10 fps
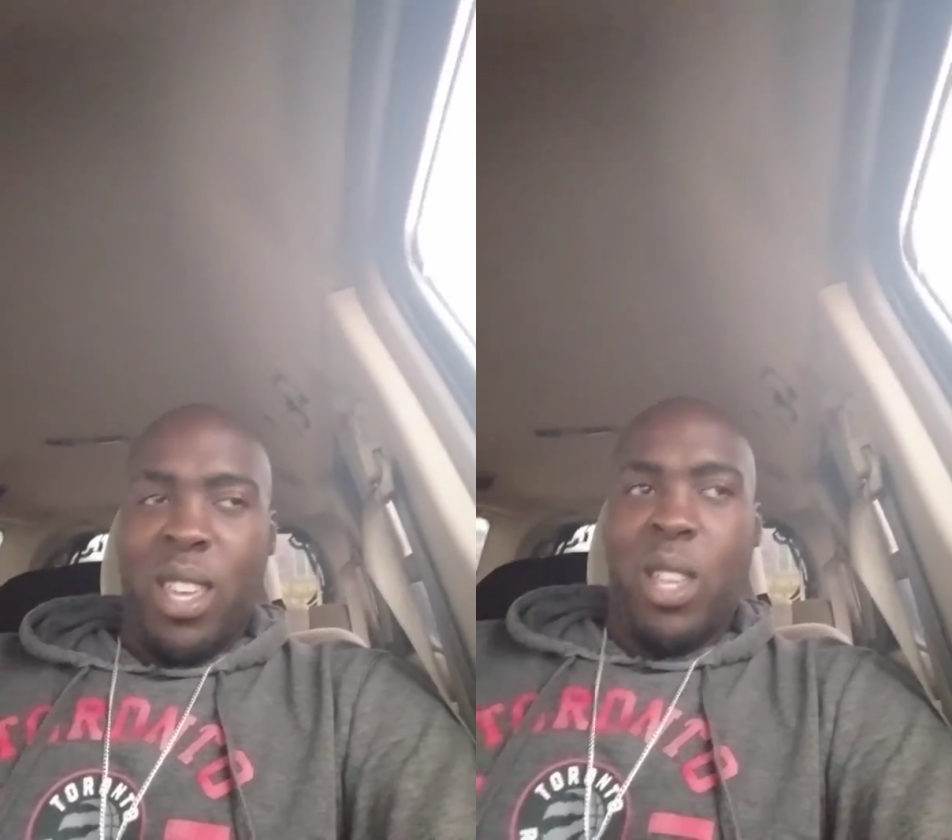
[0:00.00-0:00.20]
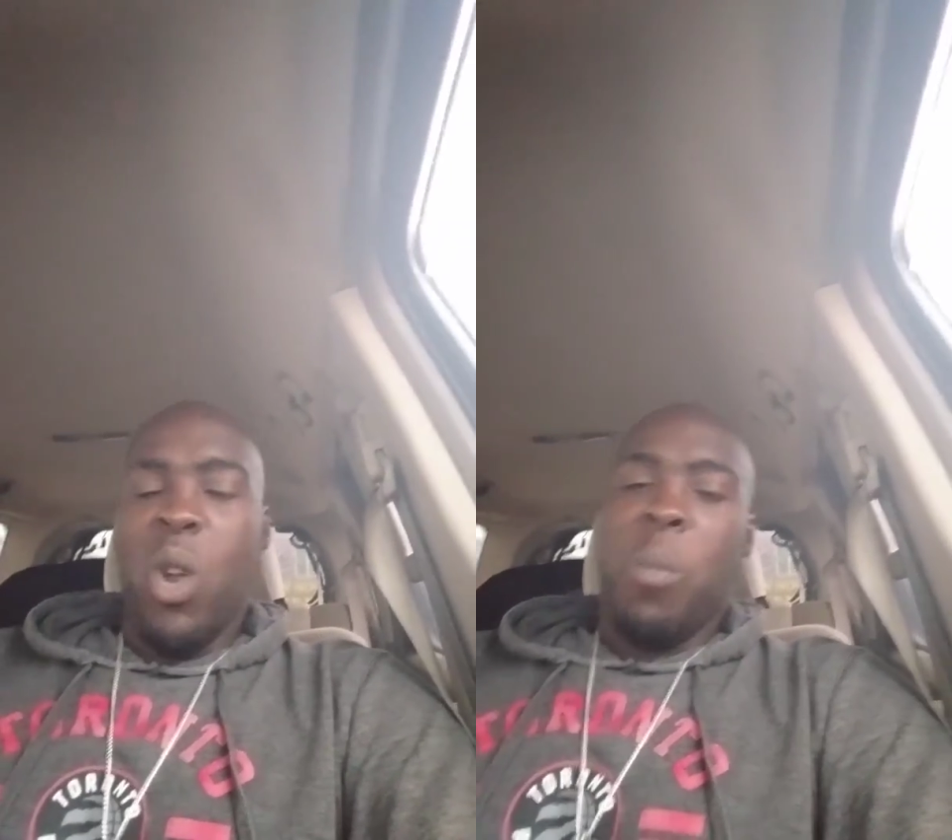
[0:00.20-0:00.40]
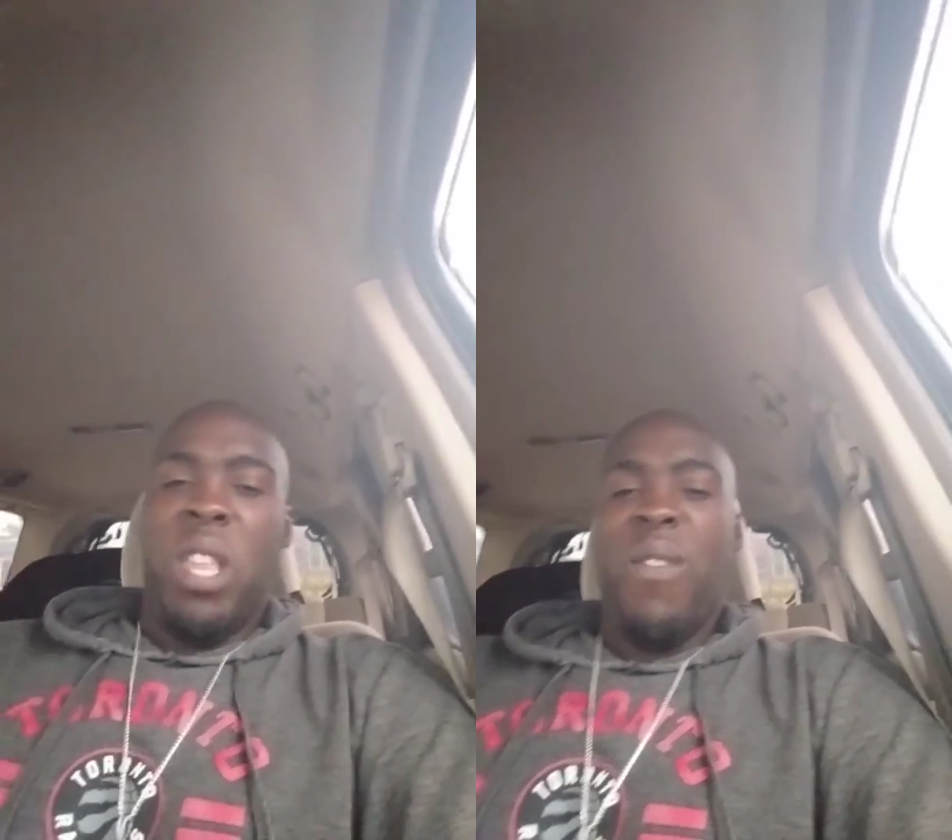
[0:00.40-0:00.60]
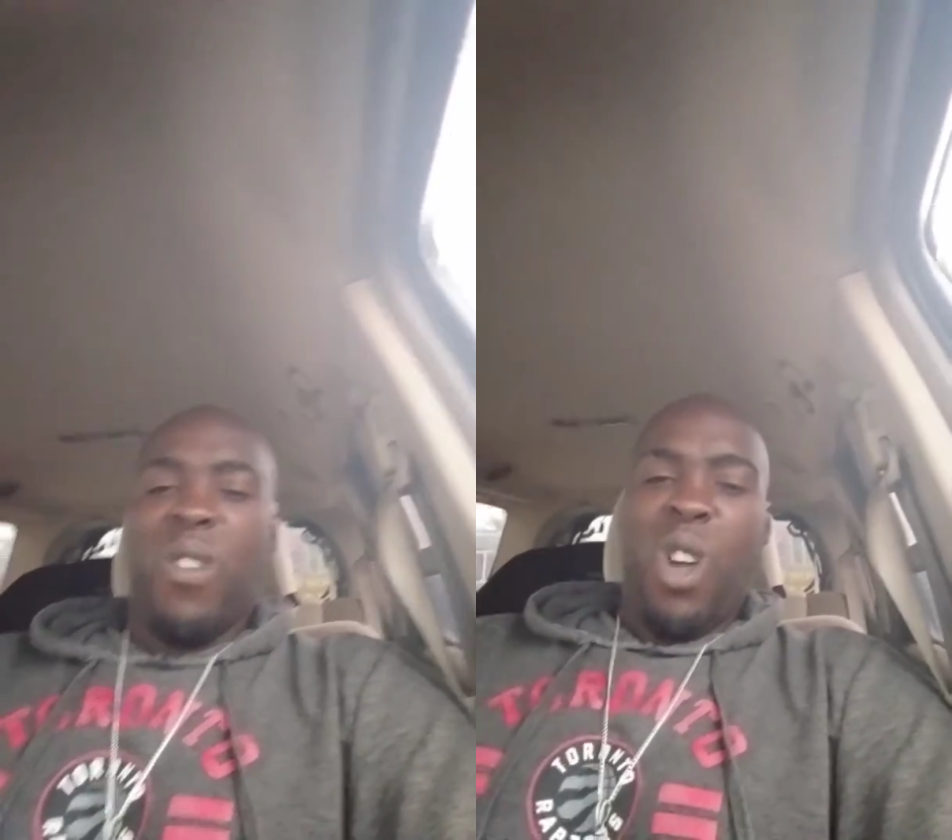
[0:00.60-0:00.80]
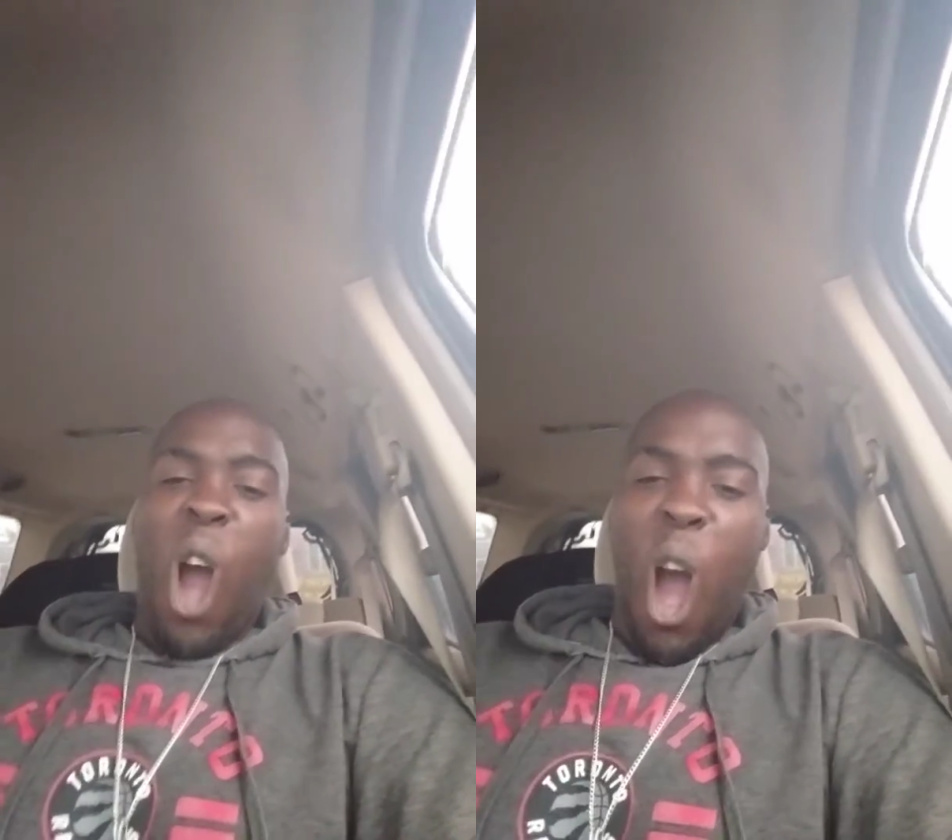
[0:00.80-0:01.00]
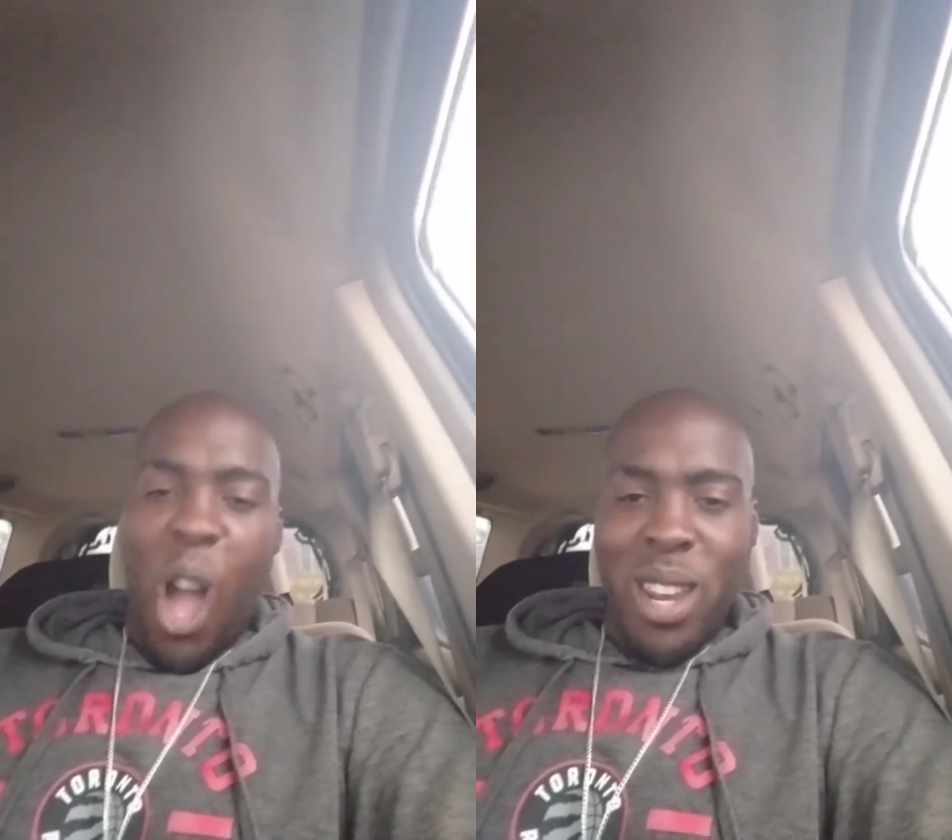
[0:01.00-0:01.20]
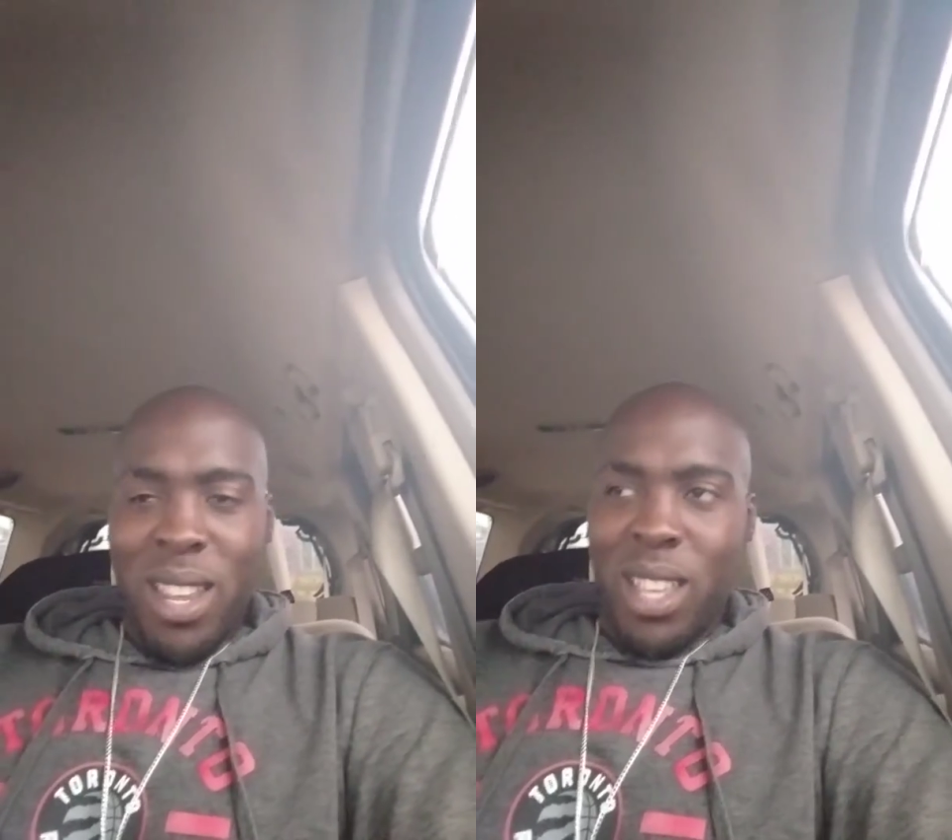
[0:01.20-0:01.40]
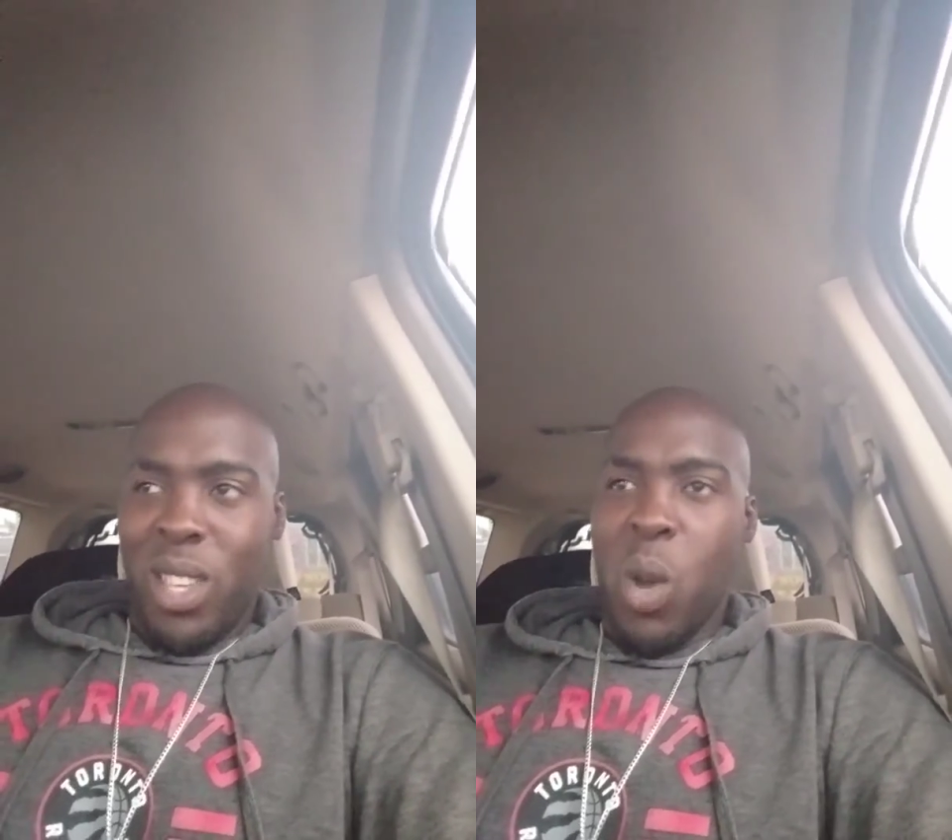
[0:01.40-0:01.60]
You don't believe in God?
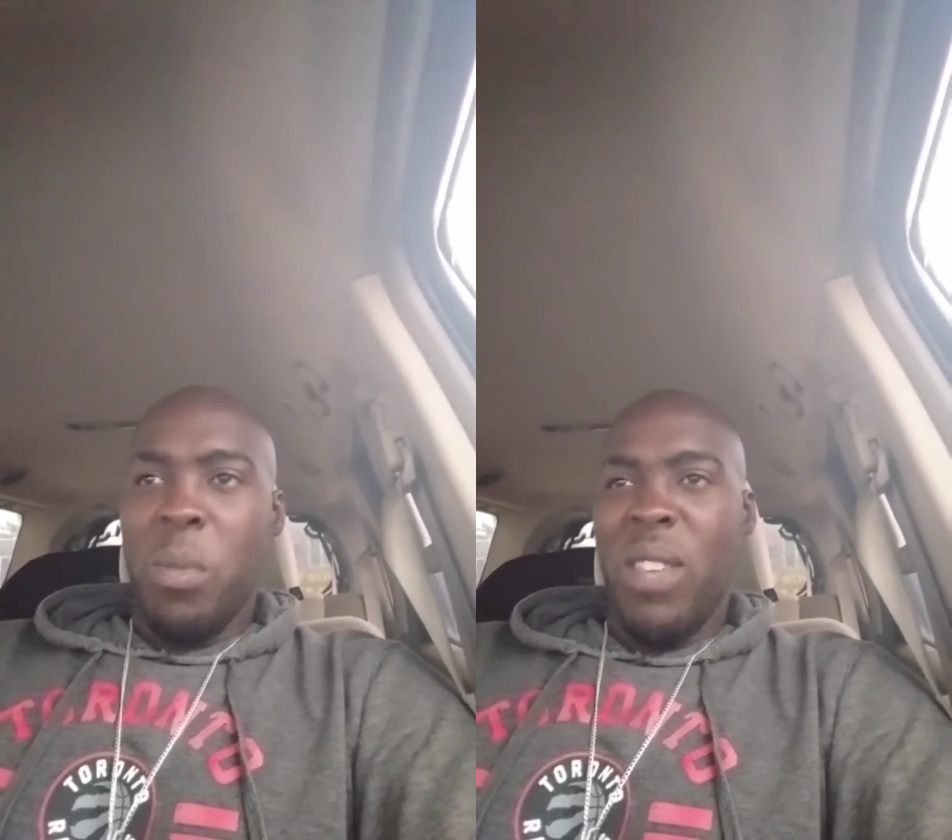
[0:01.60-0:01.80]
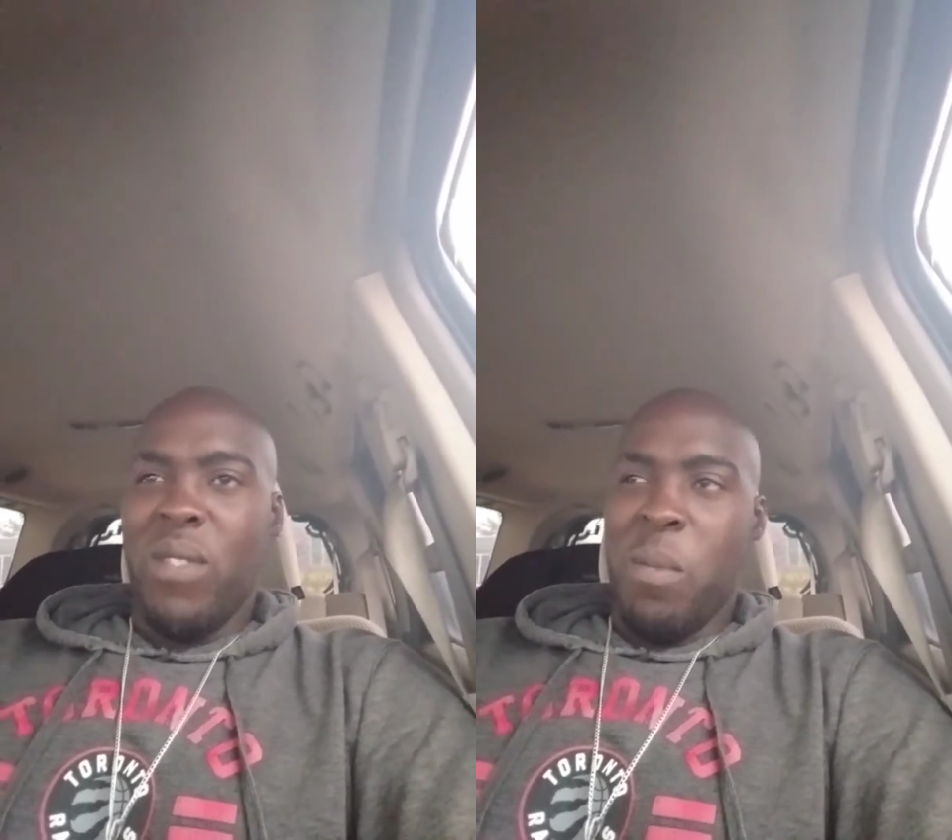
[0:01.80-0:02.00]
You don't believe in the